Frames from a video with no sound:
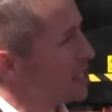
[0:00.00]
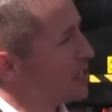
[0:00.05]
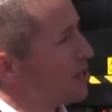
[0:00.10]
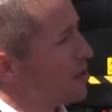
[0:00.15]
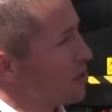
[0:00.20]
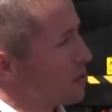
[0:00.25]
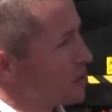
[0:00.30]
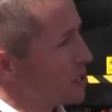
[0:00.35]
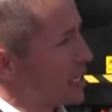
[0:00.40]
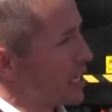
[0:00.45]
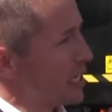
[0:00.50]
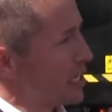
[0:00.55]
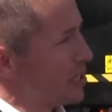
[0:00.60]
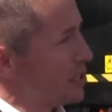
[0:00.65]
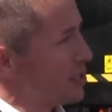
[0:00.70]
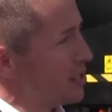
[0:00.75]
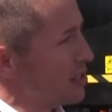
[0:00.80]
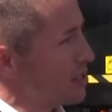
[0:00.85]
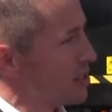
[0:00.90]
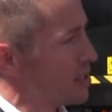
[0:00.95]
into those
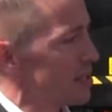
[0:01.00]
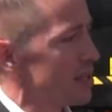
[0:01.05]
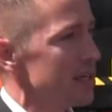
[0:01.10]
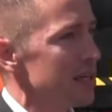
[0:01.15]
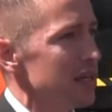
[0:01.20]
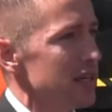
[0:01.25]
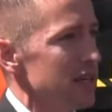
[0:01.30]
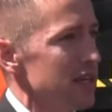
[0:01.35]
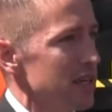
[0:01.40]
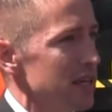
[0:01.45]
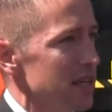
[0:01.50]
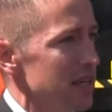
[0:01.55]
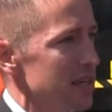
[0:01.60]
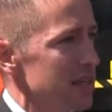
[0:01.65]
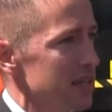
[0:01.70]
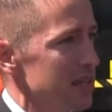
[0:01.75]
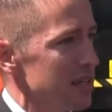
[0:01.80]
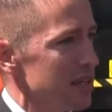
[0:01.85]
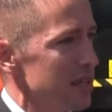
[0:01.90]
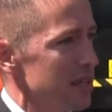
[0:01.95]
cages.
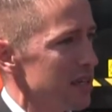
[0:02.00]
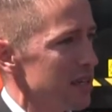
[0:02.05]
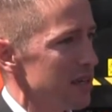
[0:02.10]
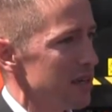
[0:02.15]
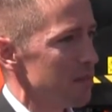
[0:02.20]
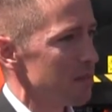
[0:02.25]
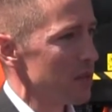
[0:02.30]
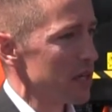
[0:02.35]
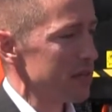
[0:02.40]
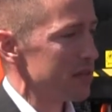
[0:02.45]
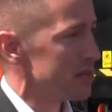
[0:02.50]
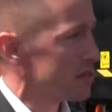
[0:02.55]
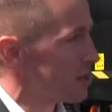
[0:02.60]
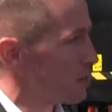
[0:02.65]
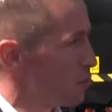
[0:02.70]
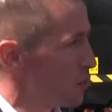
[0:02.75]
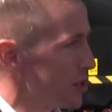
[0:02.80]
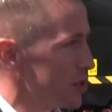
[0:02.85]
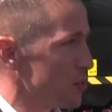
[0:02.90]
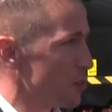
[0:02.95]
And even
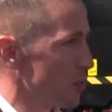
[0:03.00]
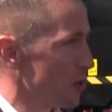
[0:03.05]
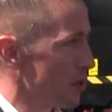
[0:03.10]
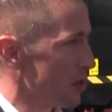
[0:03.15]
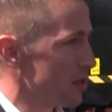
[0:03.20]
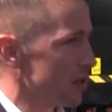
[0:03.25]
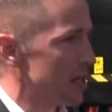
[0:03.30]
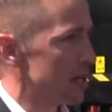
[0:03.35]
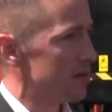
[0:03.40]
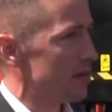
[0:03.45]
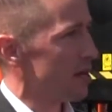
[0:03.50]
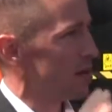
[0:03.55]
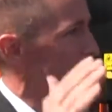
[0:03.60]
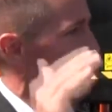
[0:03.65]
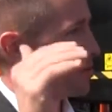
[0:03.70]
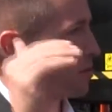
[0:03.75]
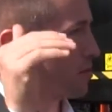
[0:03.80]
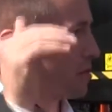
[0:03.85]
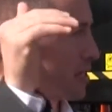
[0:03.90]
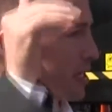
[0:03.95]
some bridge work, you have
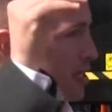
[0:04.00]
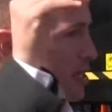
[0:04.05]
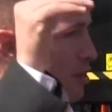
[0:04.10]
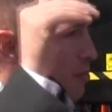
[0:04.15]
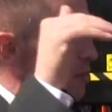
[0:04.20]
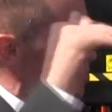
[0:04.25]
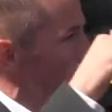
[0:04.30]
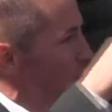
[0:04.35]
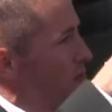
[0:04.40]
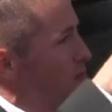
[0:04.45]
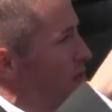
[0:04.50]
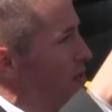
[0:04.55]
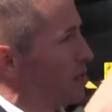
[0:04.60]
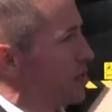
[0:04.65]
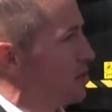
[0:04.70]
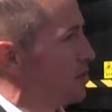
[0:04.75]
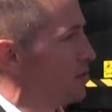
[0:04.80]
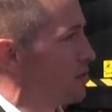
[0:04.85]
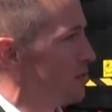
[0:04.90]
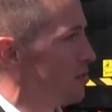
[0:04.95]
obstacles to get up and over and
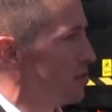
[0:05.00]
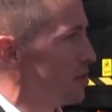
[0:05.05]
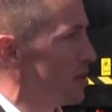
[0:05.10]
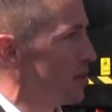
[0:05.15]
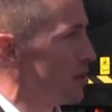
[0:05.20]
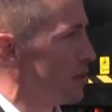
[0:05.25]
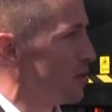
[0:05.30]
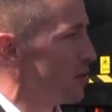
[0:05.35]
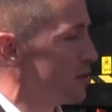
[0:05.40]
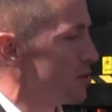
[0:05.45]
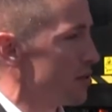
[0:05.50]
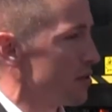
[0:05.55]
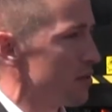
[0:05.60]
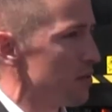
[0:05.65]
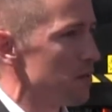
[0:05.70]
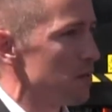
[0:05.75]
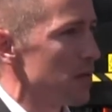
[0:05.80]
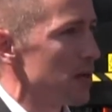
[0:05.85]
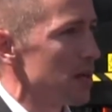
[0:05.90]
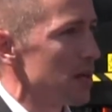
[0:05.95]
into and under. So
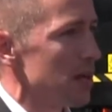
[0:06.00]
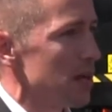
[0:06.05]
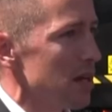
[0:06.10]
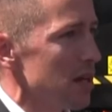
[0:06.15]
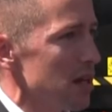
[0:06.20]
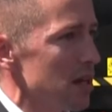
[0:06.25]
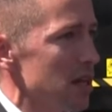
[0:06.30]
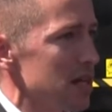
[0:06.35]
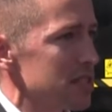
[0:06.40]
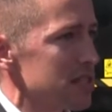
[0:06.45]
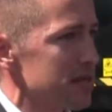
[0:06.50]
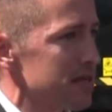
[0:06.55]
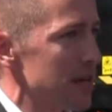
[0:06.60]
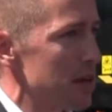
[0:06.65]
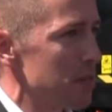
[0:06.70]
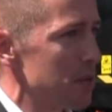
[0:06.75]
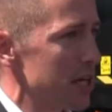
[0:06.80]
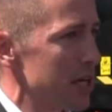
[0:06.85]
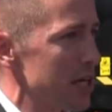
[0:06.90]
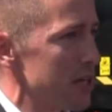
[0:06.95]
lots of
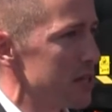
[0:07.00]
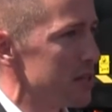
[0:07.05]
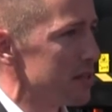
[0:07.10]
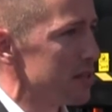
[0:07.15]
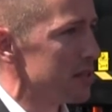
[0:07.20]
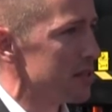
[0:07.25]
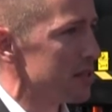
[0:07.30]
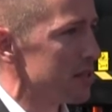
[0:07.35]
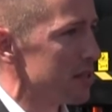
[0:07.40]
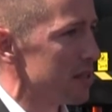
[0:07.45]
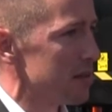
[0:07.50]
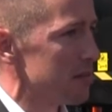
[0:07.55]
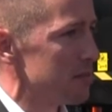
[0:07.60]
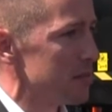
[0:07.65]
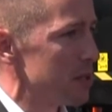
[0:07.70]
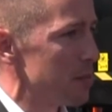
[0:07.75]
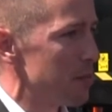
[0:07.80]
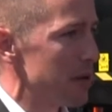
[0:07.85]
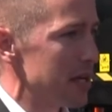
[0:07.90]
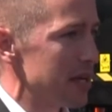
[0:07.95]
applications,
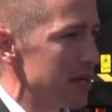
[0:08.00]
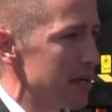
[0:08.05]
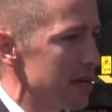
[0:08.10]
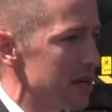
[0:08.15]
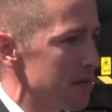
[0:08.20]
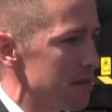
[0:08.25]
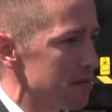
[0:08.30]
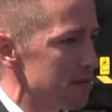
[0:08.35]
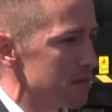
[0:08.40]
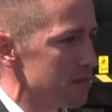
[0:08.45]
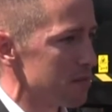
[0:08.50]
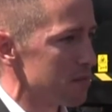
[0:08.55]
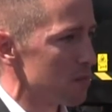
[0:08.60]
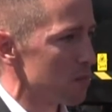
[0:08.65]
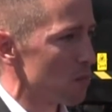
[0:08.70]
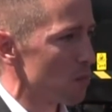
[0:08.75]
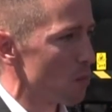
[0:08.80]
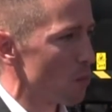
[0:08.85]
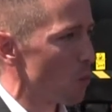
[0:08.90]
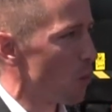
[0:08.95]
depending on
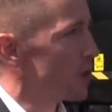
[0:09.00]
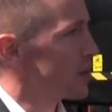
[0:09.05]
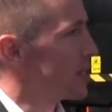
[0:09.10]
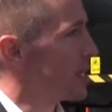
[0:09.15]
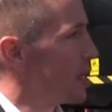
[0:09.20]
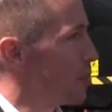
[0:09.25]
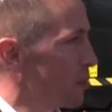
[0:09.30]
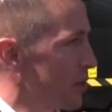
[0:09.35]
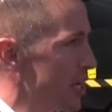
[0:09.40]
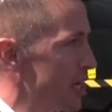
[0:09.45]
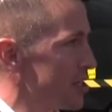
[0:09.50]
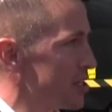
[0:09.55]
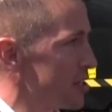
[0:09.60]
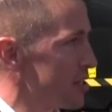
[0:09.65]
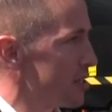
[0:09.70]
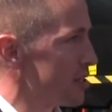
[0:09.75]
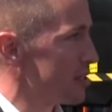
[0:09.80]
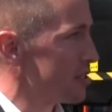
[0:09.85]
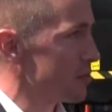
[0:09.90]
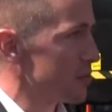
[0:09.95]
what the
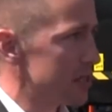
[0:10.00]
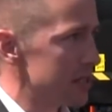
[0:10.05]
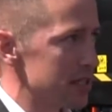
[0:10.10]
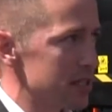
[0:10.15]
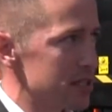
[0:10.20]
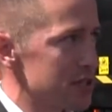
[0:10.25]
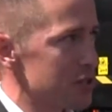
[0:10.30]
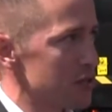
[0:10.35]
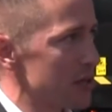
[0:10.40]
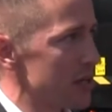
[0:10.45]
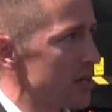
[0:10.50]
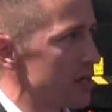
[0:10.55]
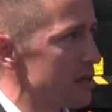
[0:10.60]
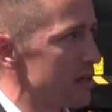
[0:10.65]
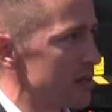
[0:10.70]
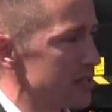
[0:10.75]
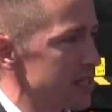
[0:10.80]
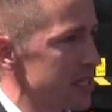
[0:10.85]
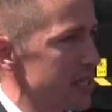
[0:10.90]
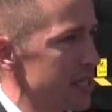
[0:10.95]
application is, you need straight
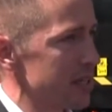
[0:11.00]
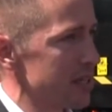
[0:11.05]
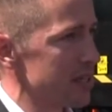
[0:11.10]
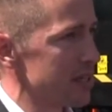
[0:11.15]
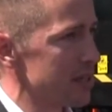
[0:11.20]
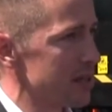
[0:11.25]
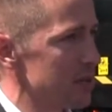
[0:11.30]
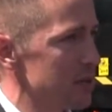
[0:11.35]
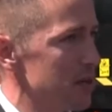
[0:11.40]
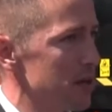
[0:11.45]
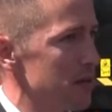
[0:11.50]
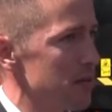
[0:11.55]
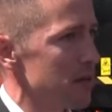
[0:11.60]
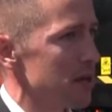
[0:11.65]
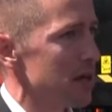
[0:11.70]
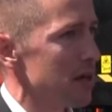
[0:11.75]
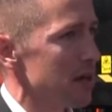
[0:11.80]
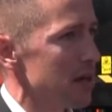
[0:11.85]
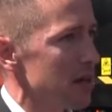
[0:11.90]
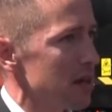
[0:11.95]
or articulated, but
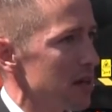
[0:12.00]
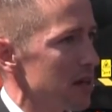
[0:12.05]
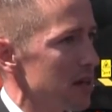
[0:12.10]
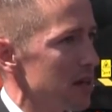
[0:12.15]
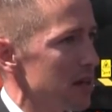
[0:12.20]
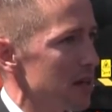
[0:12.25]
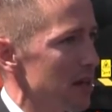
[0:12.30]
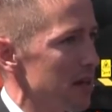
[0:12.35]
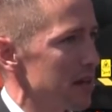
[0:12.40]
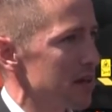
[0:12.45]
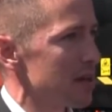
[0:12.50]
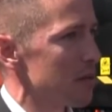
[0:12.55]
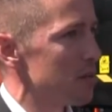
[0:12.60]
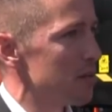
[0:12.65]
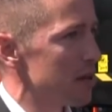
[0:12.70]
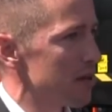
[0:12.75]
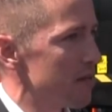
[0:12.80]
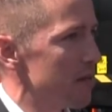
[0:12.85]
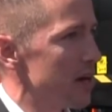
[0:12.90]
I think the big